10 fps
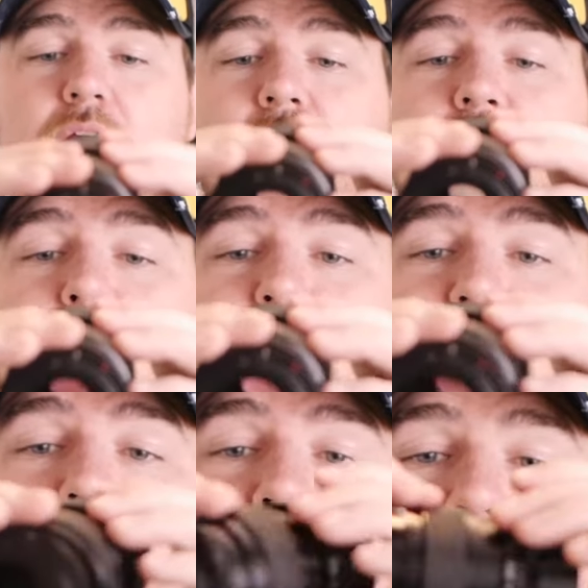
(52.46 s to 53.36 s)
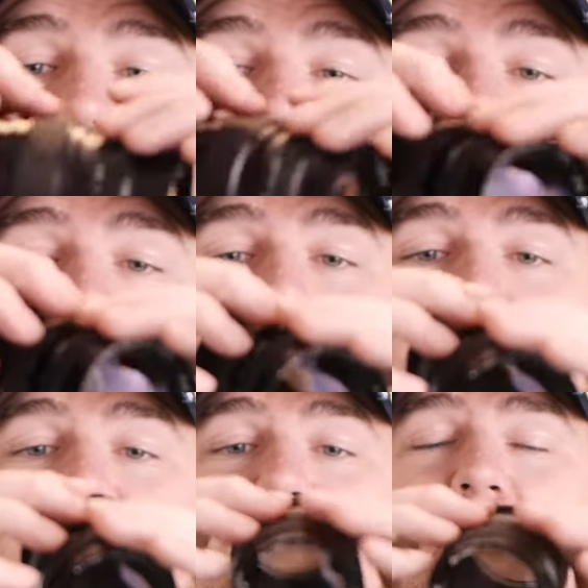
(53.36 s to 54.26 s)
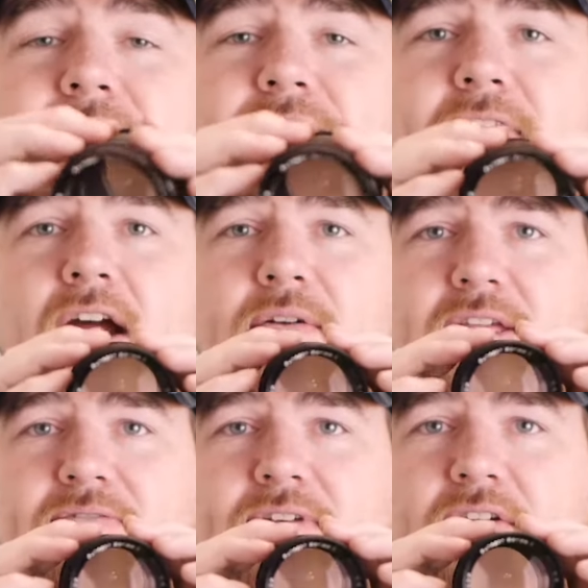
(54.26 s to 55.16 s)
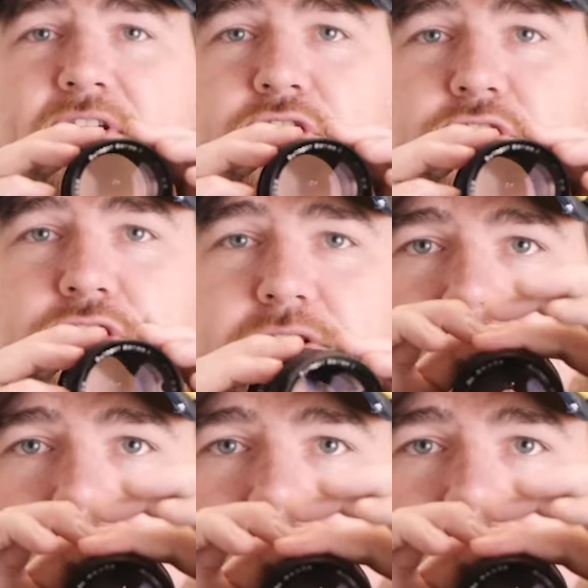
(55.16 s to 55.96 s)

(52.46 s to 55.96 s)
a copy which is very, very good.